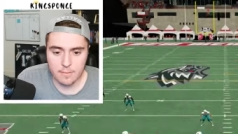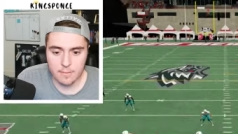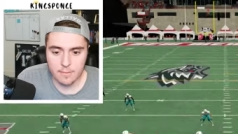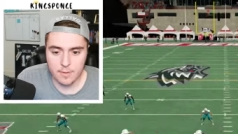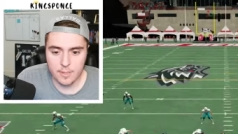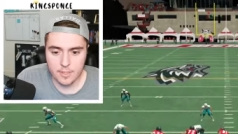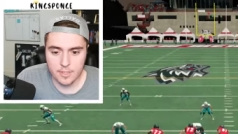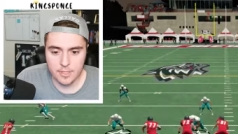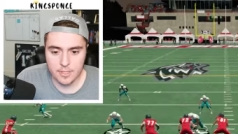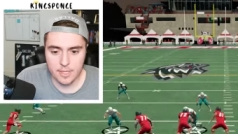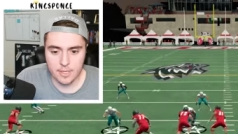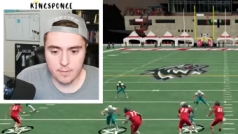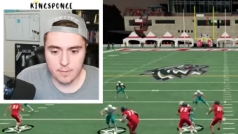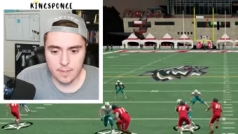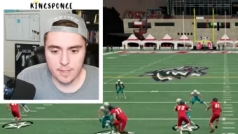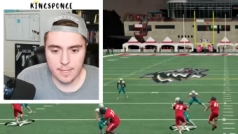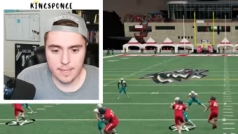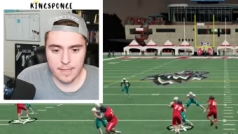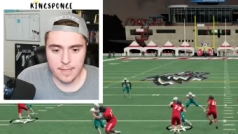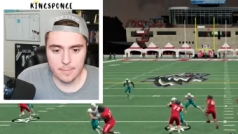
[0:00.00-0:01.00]
We're just going to run
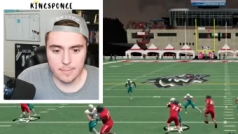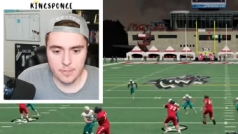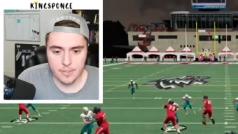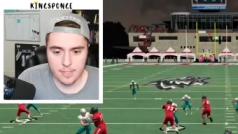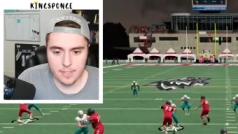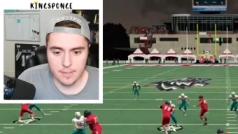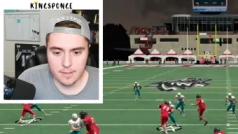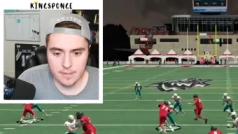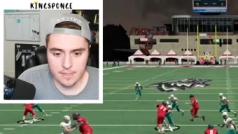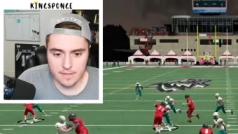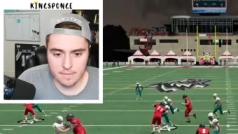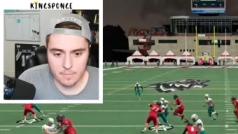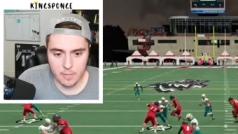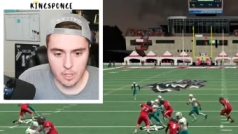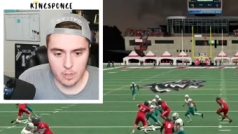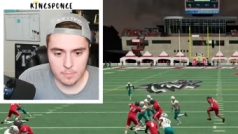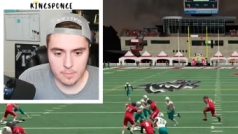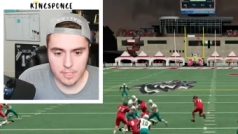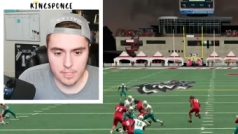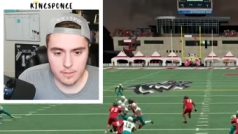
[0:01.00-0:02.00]
the option, see if
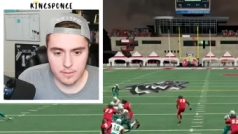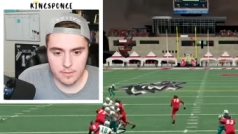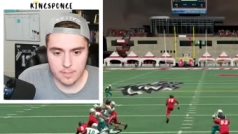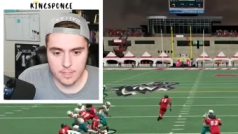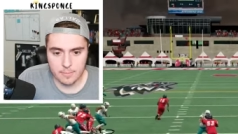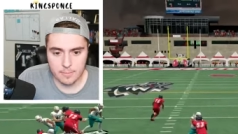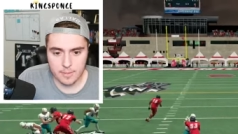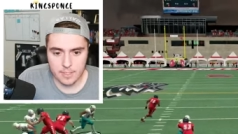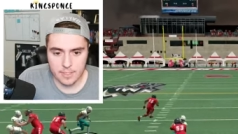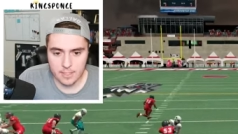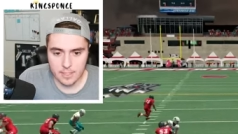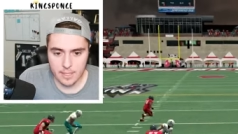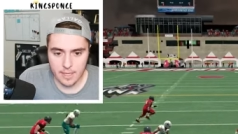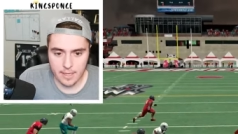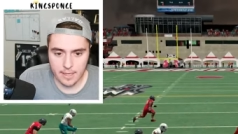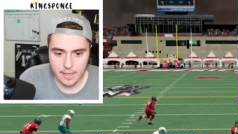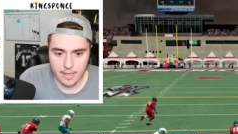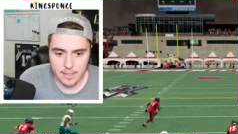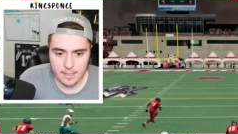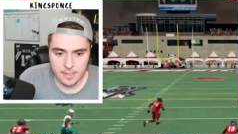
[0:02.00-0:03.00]
Mahomes can do something with his
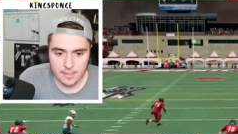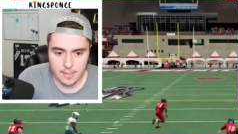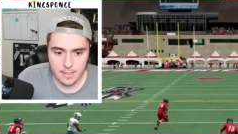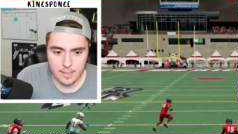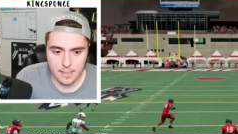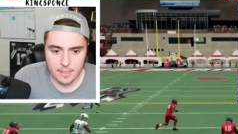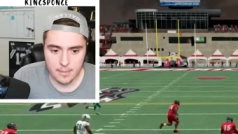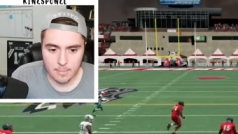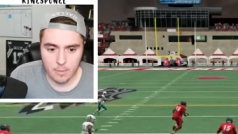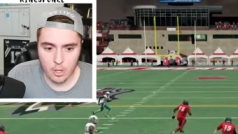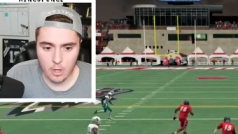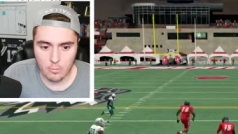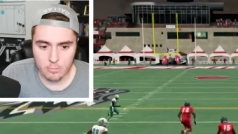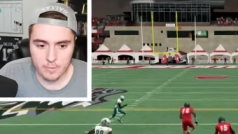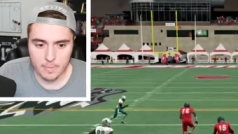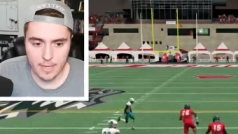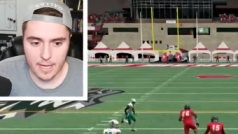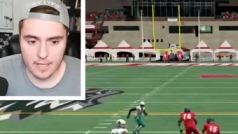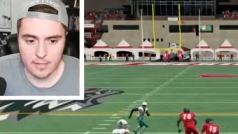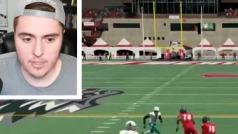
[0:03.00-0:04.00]
legs.
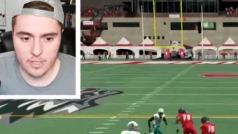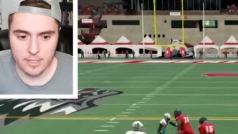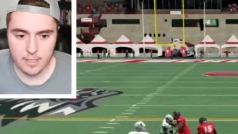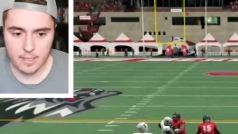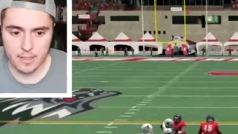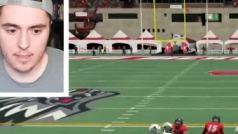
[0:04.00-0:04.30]
Mahomes magic,